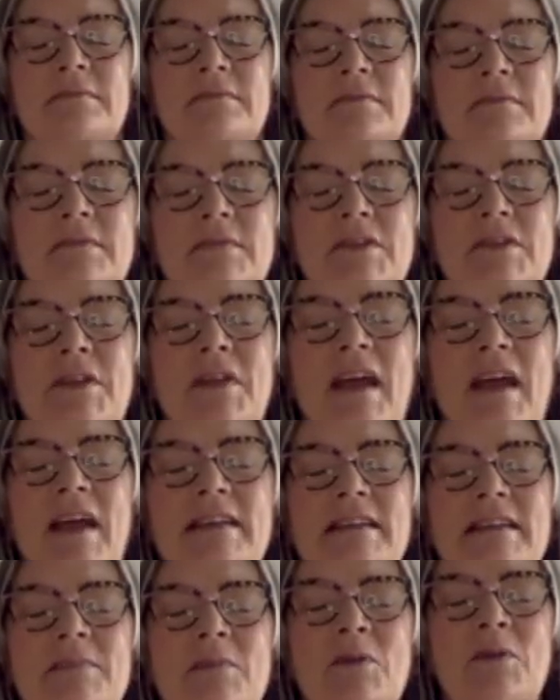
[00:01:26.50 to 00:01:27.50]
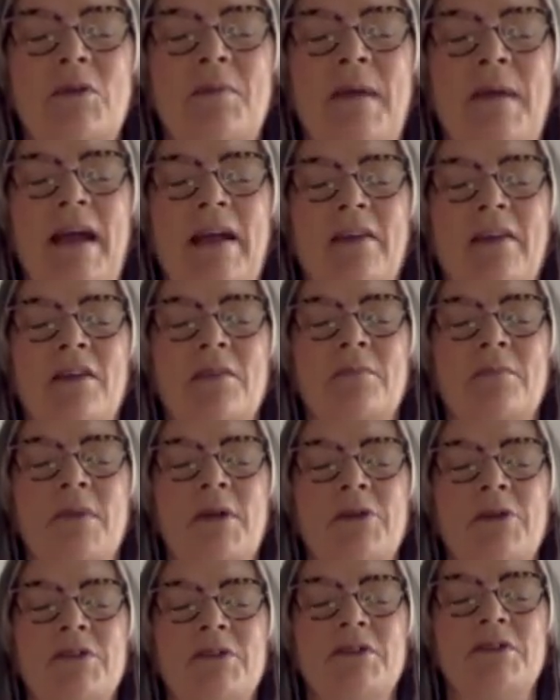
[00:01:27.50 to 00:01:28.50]
So that's more about the
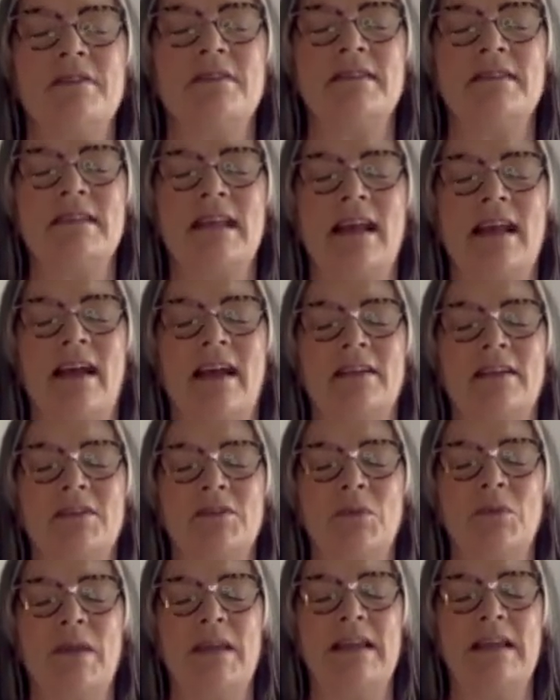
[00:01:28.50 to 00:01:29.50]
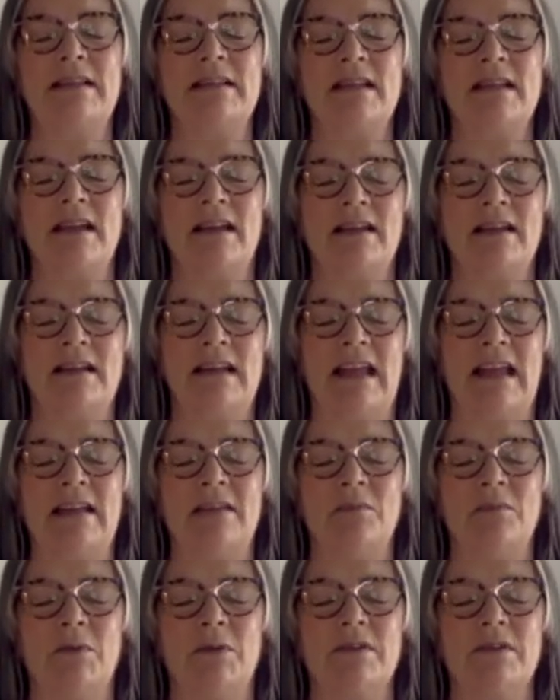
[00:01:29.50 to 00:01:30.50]
emotions that we turn
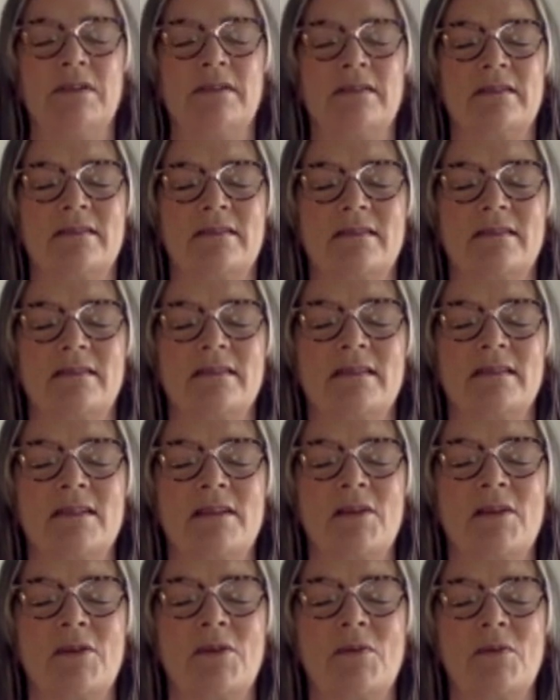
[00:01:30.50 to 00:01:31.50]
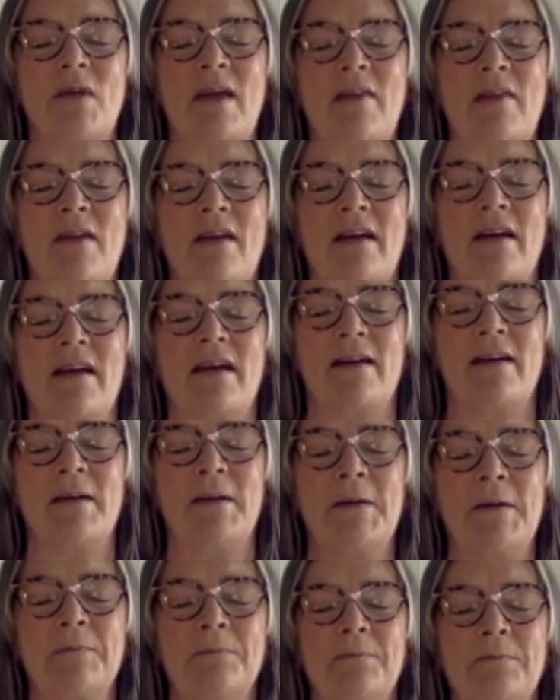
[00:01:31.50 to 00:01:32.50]
inwards. So whether
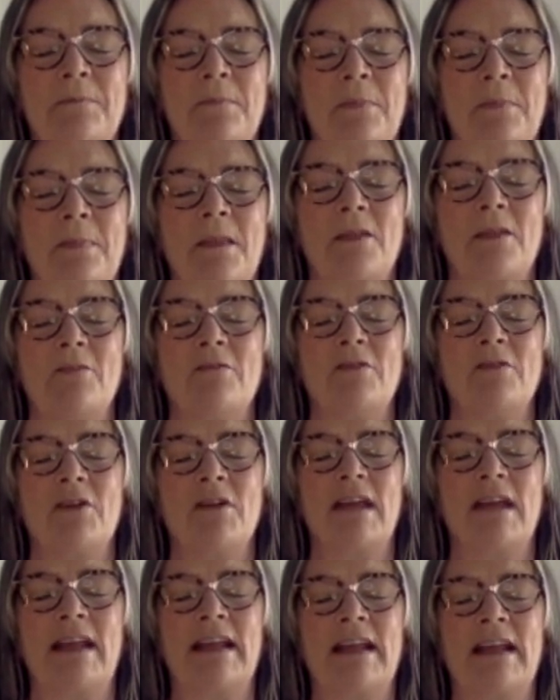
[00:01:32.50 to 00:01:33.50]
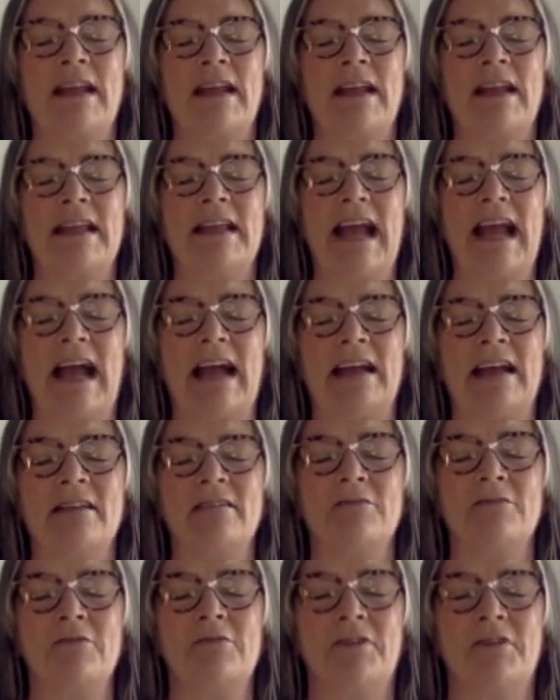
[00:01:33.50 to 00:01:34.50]
you've got any anger
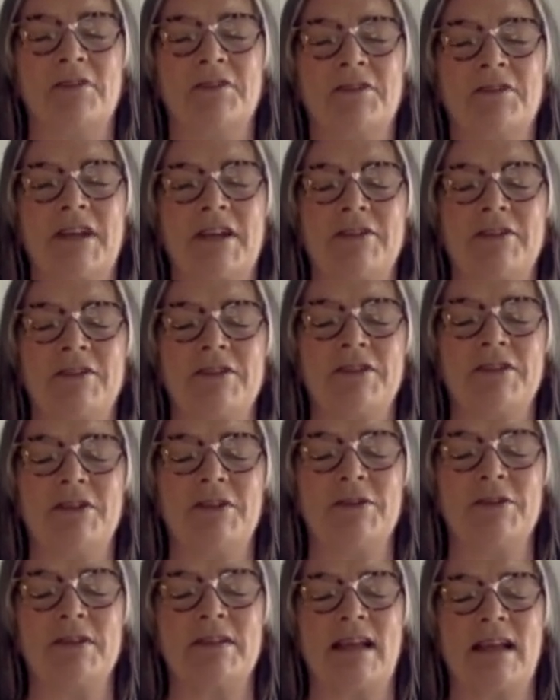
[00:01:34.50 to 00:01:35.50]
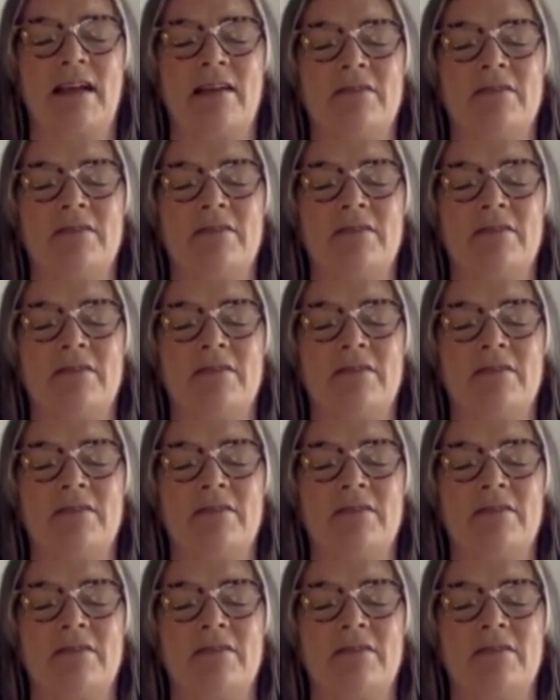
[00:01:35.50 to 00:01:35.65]
or frustration to yourself,